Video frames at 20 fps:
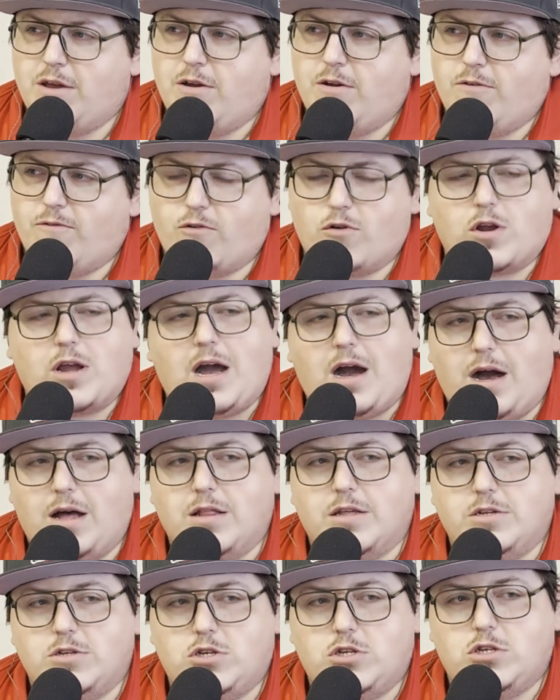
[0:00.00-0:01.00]
For
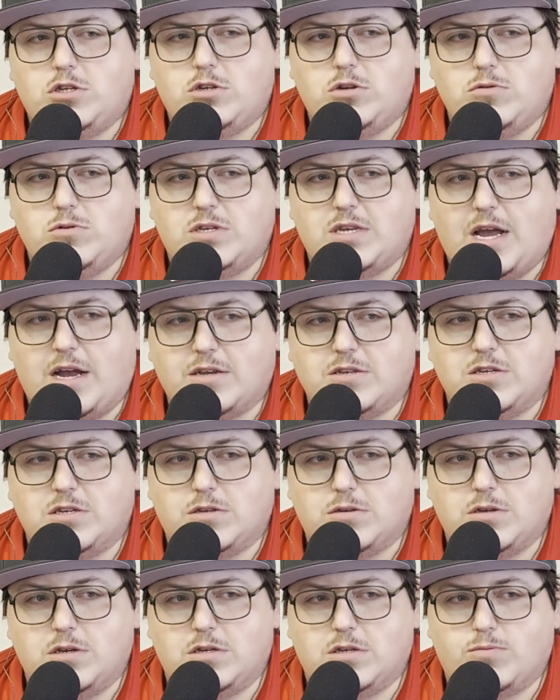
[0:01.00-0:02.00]
college, 2 sacks
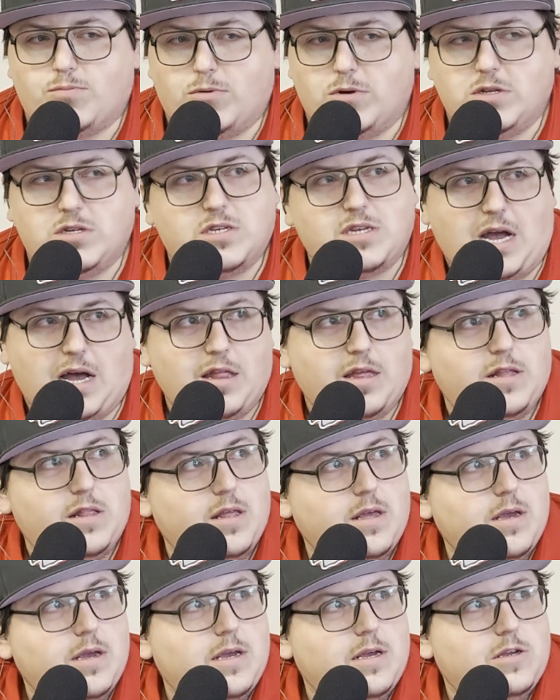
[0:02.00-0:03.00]
is pretty solid.
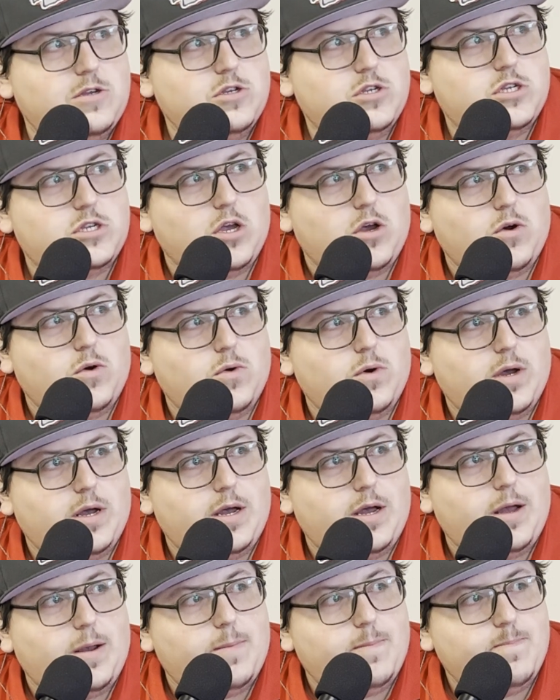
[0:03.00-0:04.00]

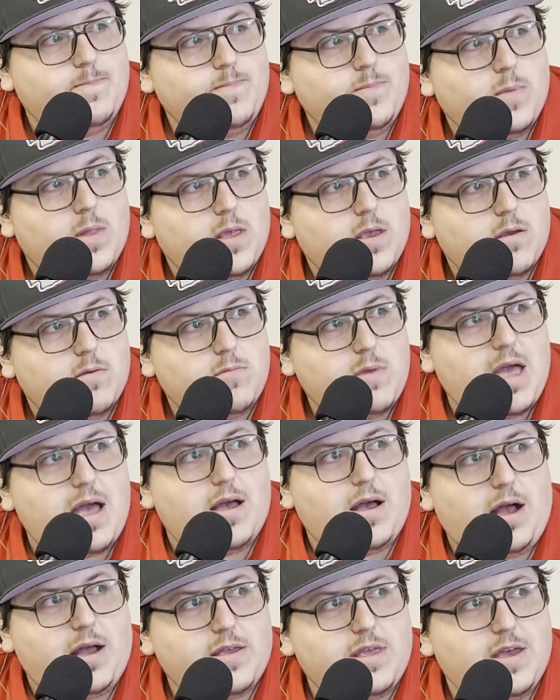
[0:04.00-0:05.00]
So,
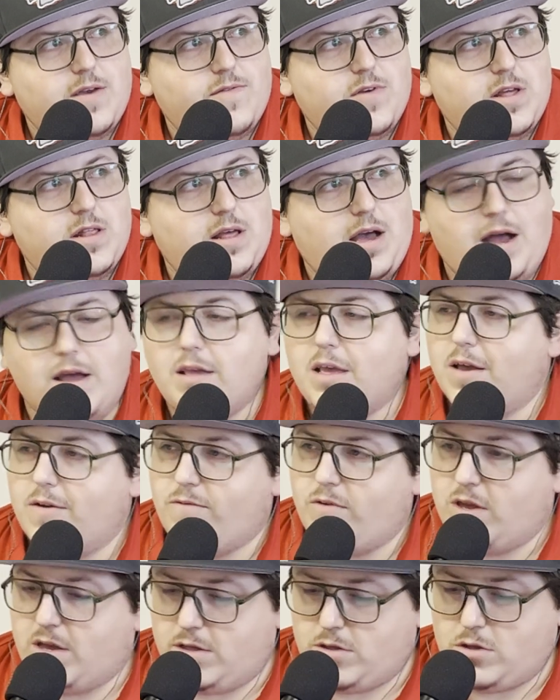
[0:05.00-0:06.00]
yeah, I give it.
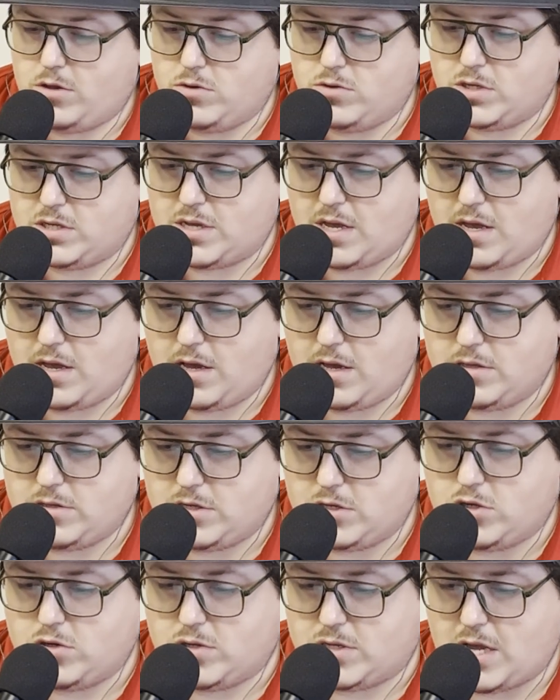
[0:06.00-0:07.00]
Did you
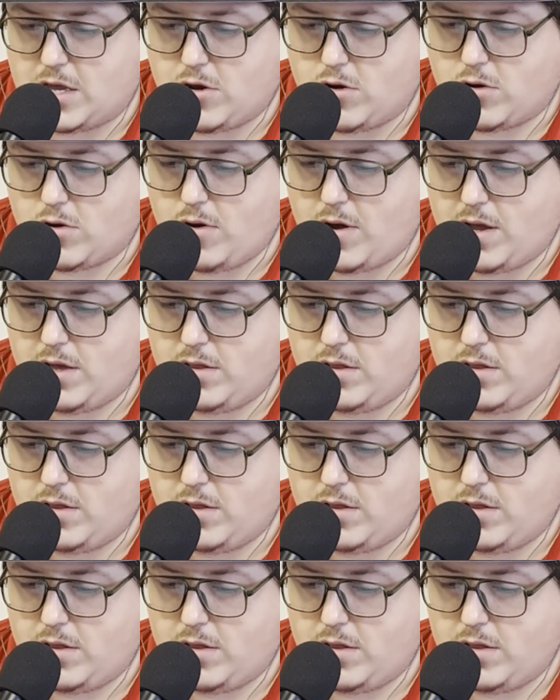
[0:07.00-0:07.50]
say your grade?